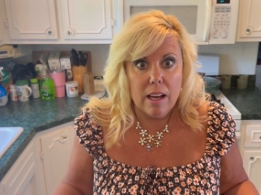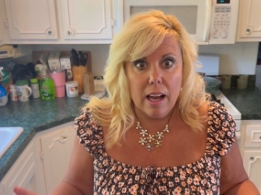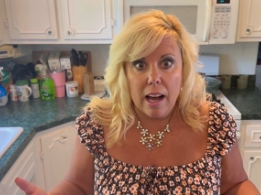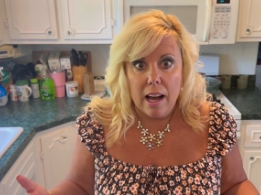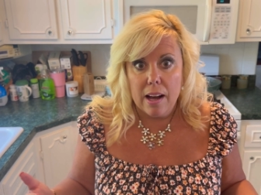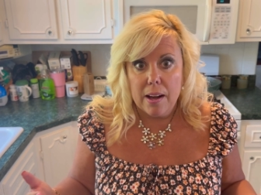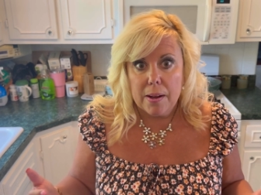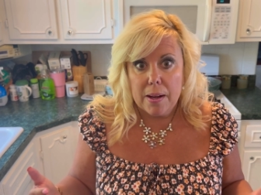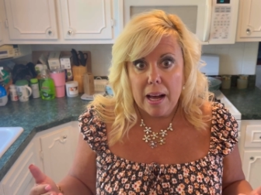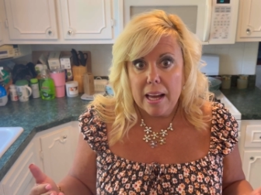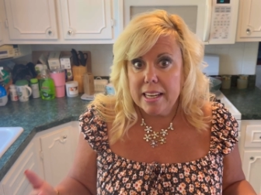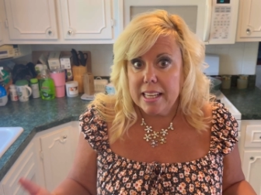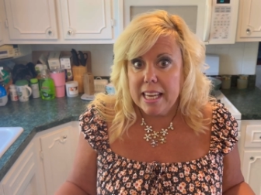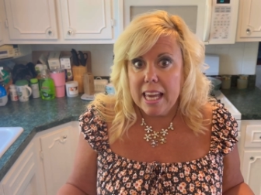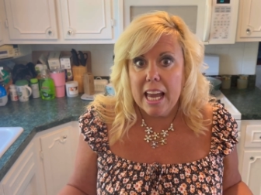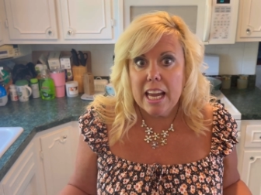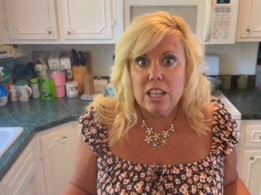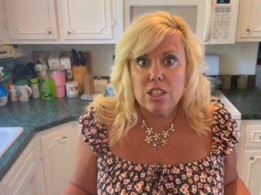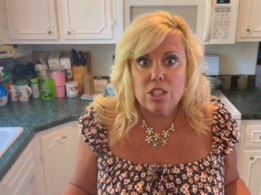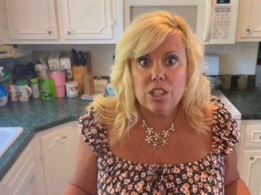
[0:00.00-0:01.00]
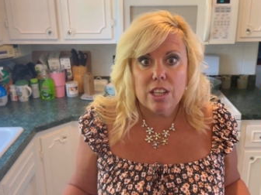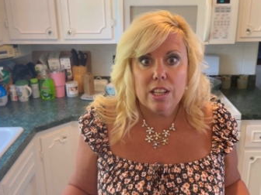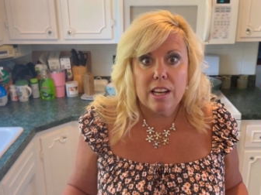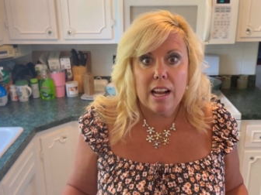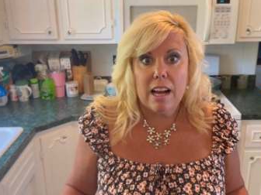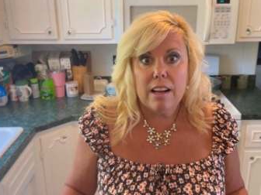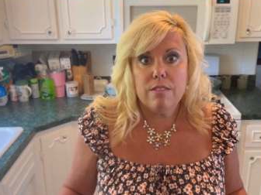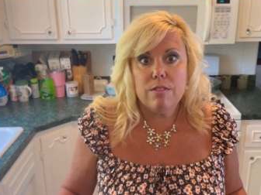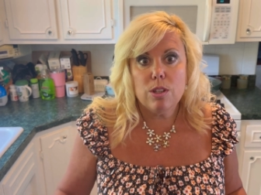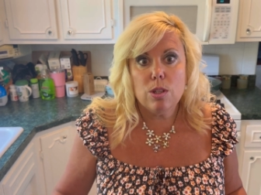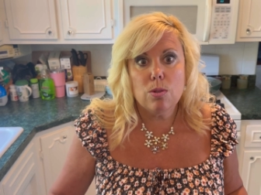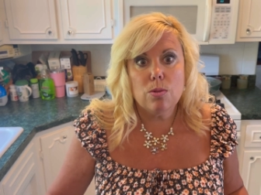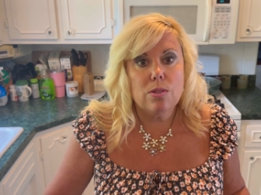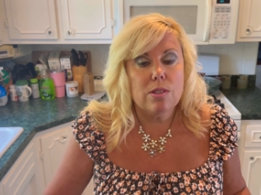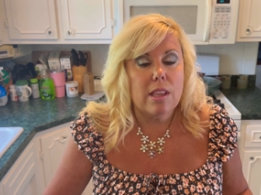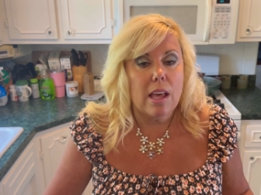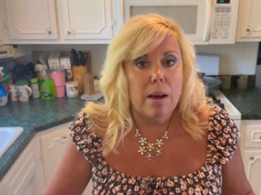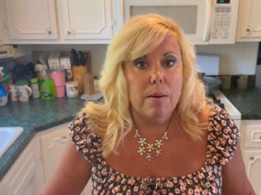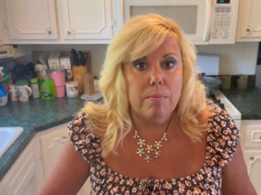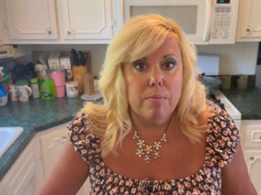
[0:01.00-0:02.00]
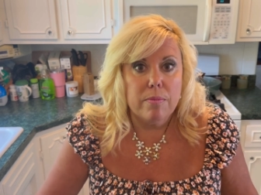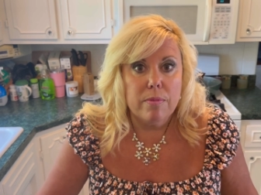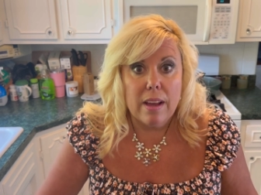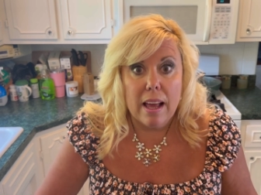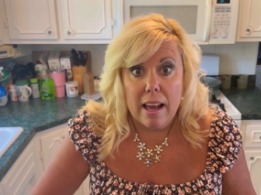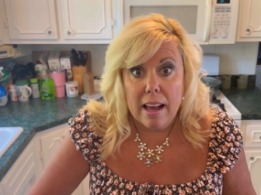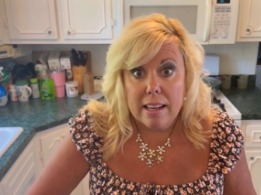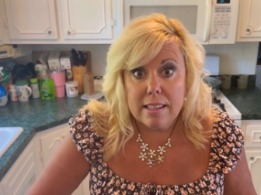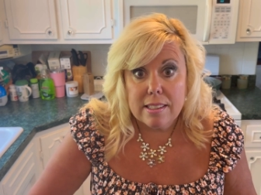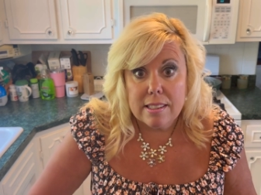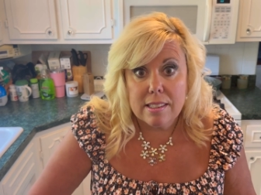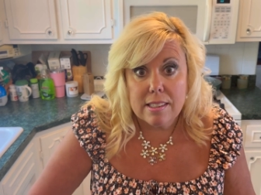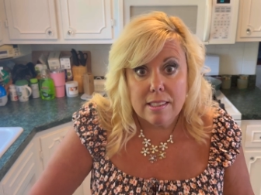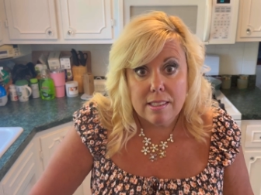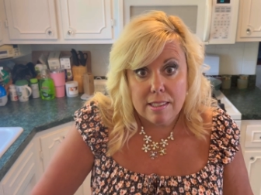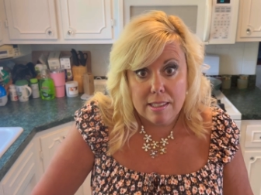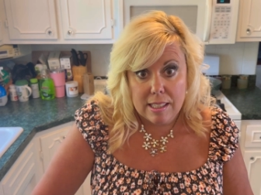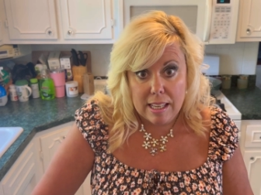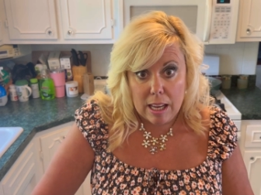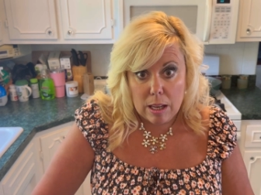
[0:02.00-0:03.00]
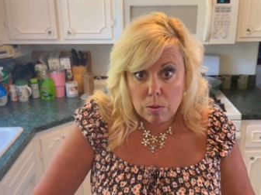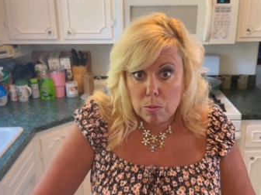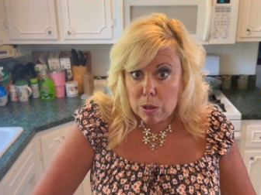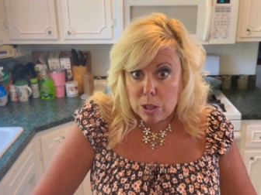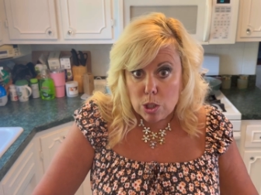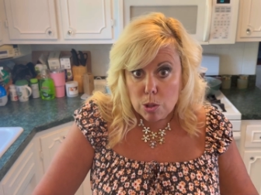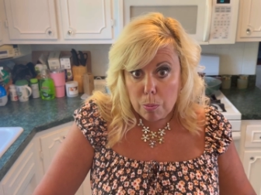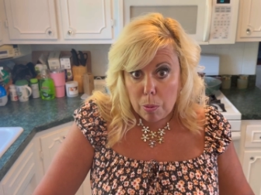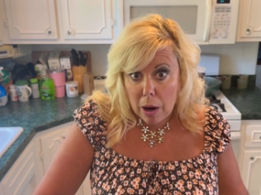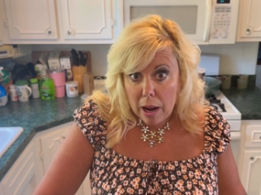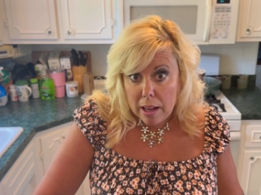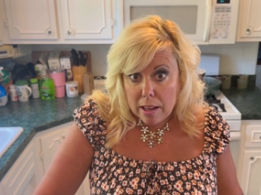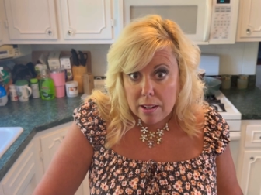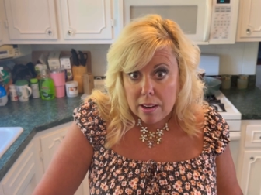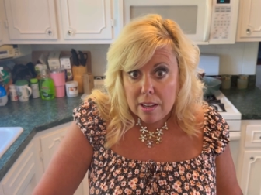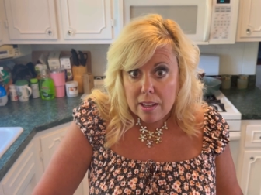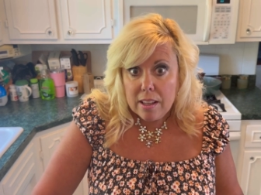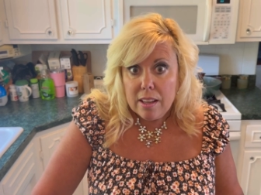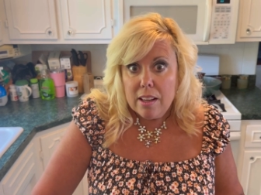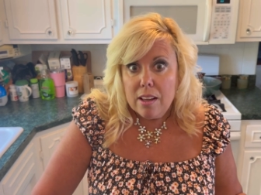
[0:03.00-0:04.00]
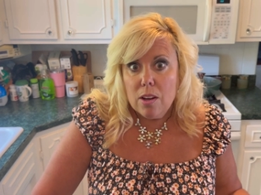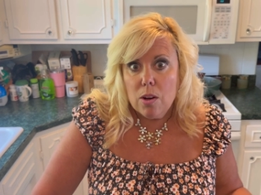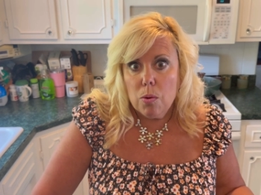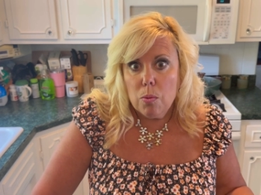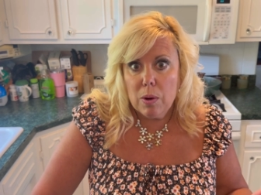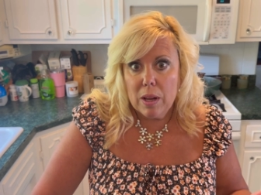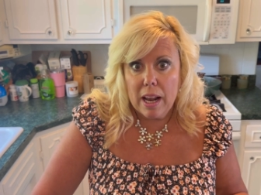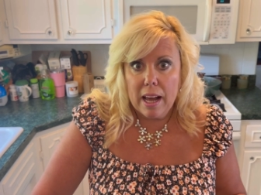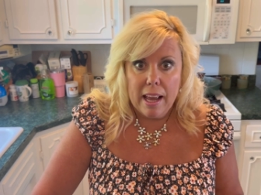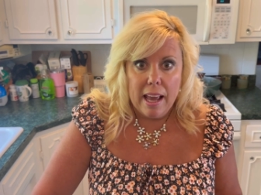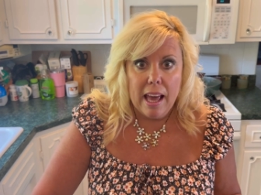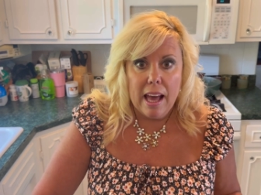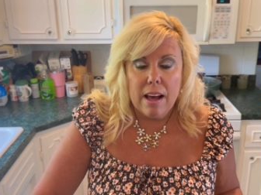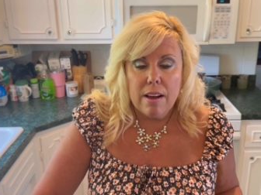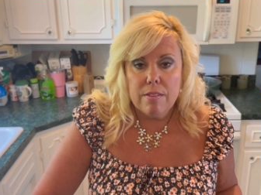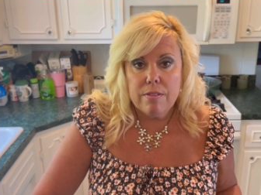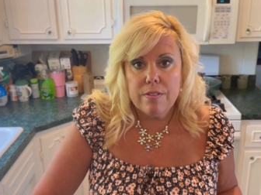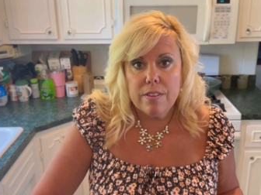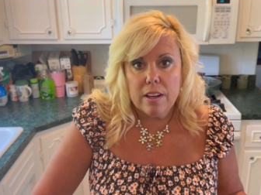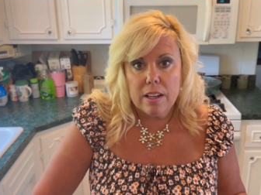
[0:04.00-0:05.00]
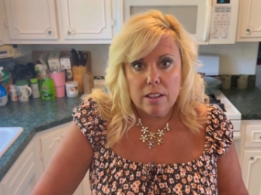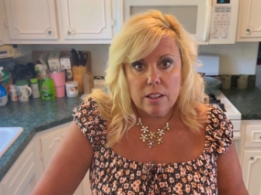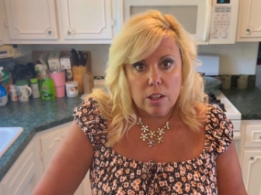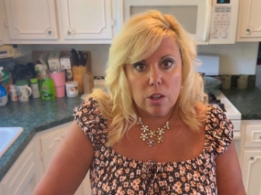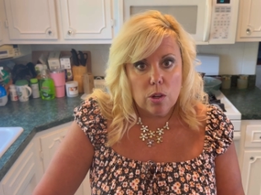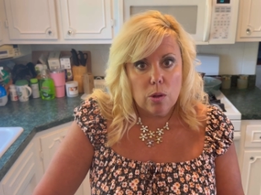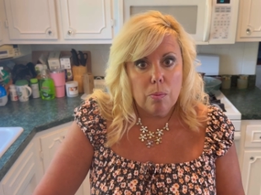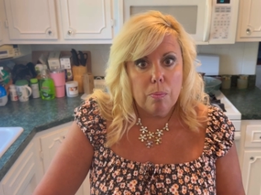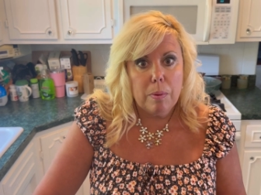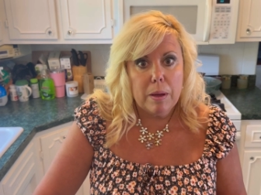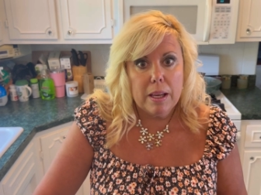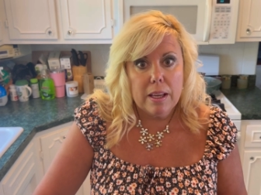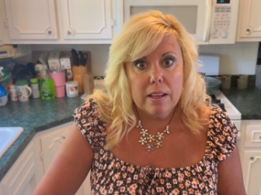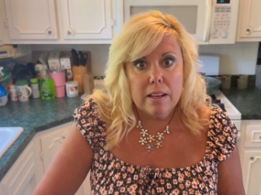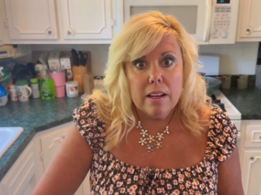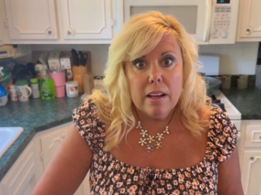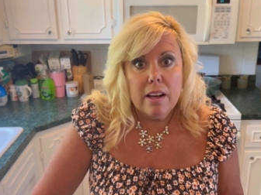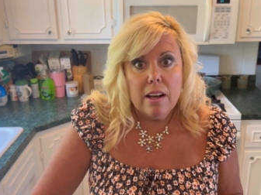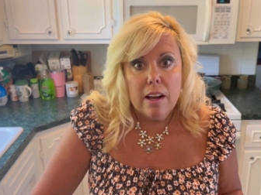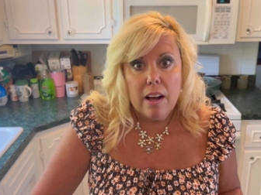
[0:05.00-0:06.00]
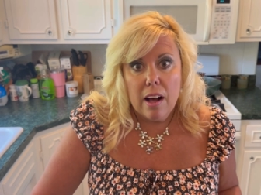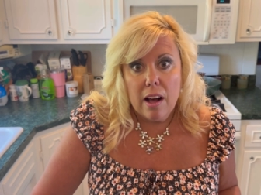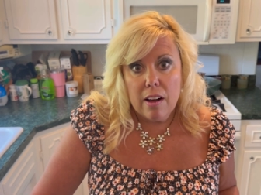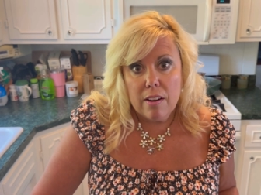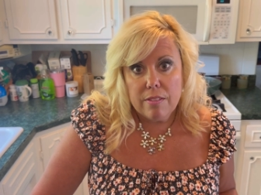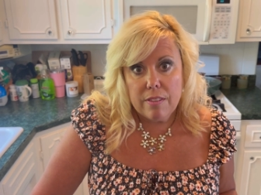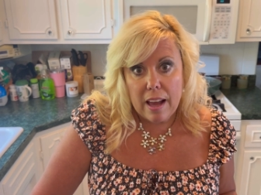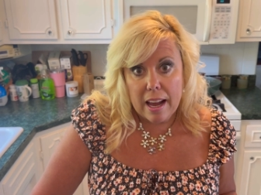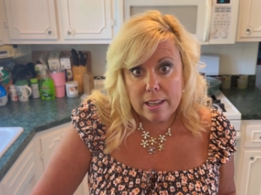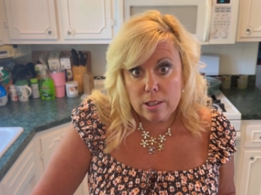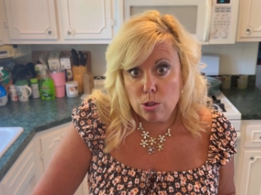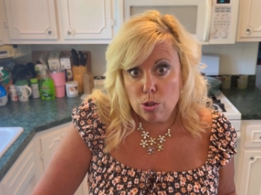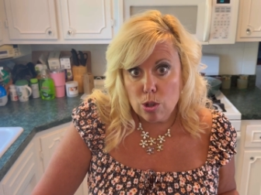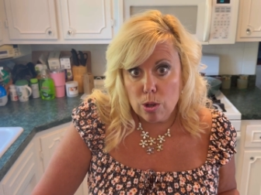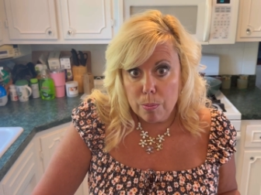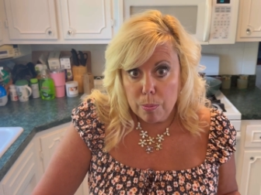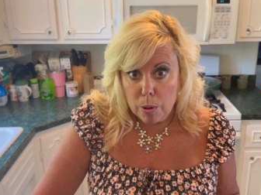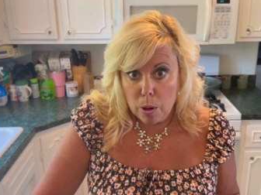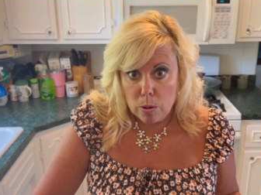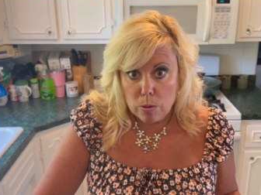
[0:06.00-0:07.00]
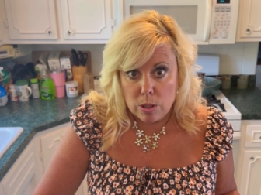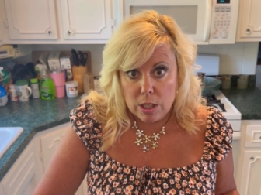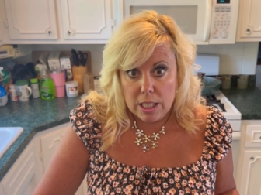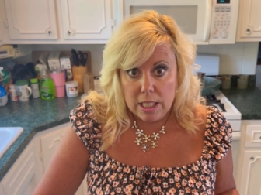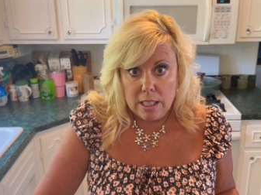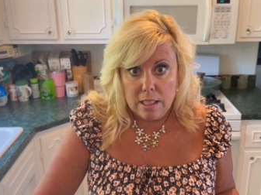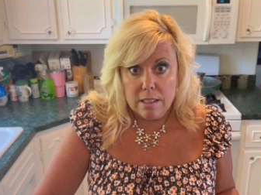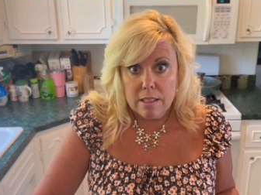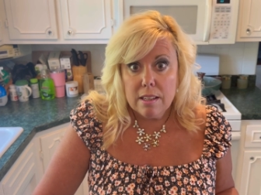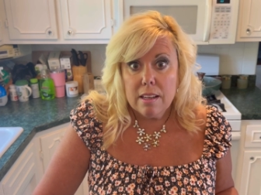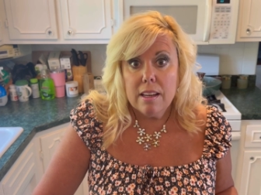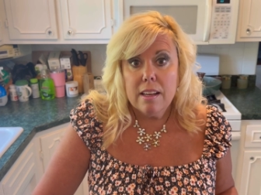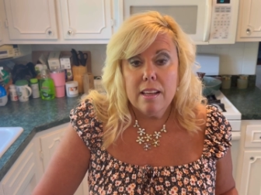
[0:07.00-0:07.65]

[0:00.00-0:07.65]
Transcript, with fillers: Uh, on occasion, I've used them as sandwich bread when I have a little bit of extra protein,